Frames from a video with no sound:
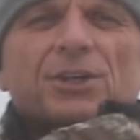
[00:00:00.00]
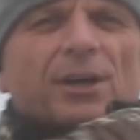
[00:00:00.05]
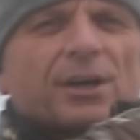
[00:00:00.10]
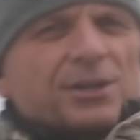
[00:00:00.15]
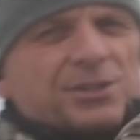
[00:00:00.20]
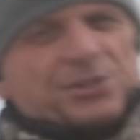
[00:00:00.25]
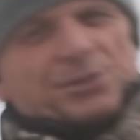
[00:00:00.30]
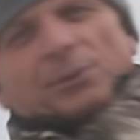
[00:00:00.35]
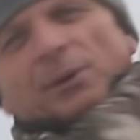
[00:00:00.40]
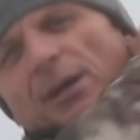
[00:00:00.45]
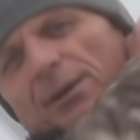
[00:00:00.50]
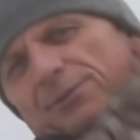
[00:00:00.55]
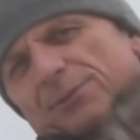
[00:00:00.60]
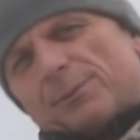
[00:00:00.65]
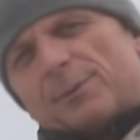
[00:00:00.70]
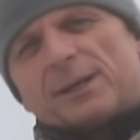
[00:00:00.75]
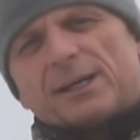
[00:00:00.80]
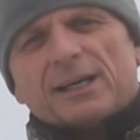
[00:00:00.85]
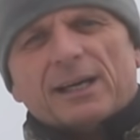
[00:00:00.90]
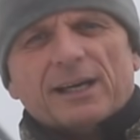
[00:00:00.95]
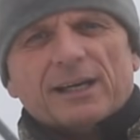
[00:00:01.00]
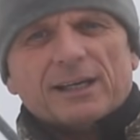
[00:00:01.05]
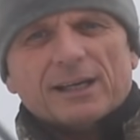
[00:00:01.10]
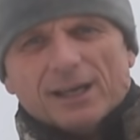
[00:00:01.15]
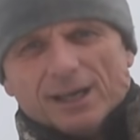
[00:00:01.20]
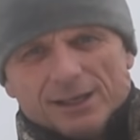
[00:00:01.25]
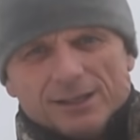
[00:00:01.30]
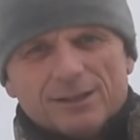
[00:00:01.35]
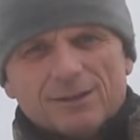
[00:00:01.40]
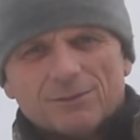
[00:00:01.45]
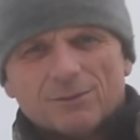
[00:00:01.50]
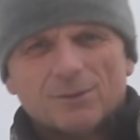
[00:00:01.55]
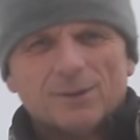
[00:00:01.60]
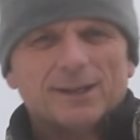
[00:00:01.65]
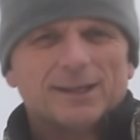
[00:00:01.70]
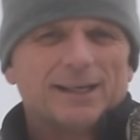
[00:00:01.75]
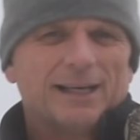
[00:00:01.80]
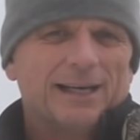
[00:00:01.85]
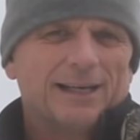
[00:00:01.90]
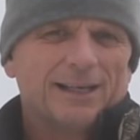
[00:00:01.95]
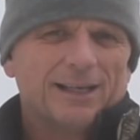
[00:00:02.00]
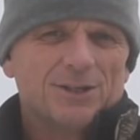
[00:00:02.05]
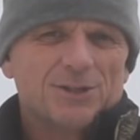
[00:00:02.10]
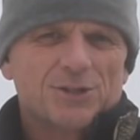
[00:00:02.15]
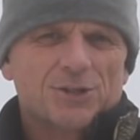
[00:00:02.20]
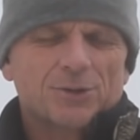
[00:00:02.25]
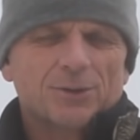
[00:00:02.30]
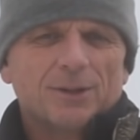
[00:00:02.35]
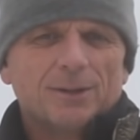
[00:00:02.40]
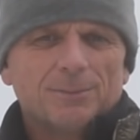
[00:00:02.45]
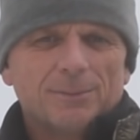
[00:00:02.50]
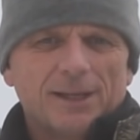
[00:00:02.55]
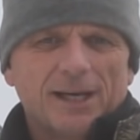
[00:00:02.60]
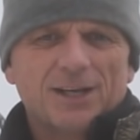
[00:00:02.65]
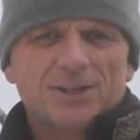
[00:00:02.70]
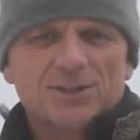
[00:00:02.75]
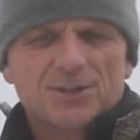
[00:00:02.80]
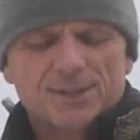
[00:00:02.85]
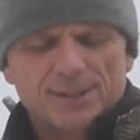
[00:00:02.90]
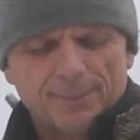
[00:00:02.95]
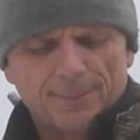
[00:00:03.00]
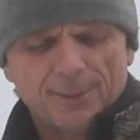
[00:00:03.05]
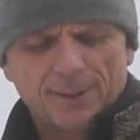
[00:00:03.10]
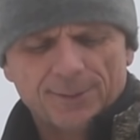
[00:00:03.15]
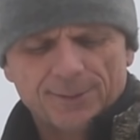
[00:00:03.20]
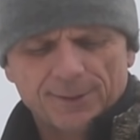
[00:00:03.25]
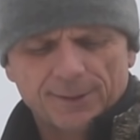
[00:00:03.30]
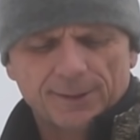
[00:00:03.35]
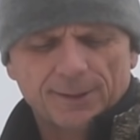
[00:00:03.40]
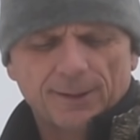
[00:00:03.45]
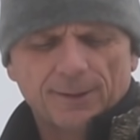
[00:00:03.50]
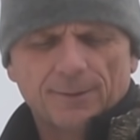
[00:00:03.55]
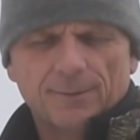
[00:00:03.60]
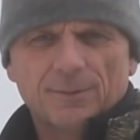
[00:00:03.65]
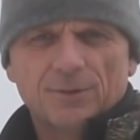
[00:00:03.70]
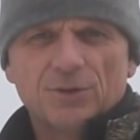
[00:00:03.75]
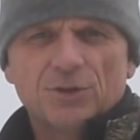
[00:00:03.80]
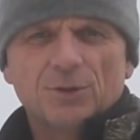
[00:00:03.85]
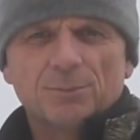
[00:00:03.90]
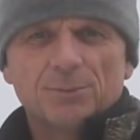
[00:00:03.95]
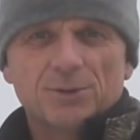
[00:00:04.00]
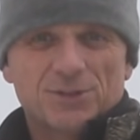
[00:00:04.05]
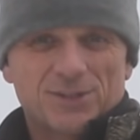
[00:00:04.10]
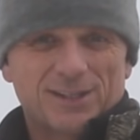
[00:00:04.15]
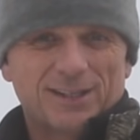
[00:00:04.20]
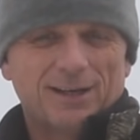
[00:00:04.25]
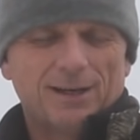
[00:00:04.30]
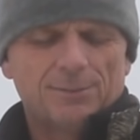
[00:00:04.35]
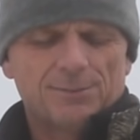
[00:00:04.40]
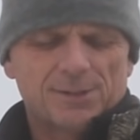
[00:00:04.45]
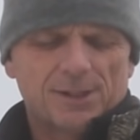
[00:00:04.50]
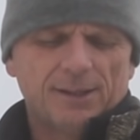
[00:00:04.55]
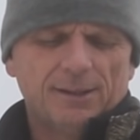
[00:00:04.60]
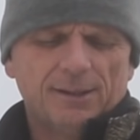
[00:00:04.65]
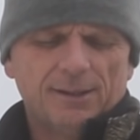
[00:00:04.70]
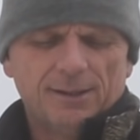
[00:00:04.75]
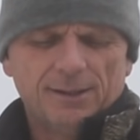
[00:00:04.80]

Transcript: yards away from where a guy got screamed at just a month ago numerous times.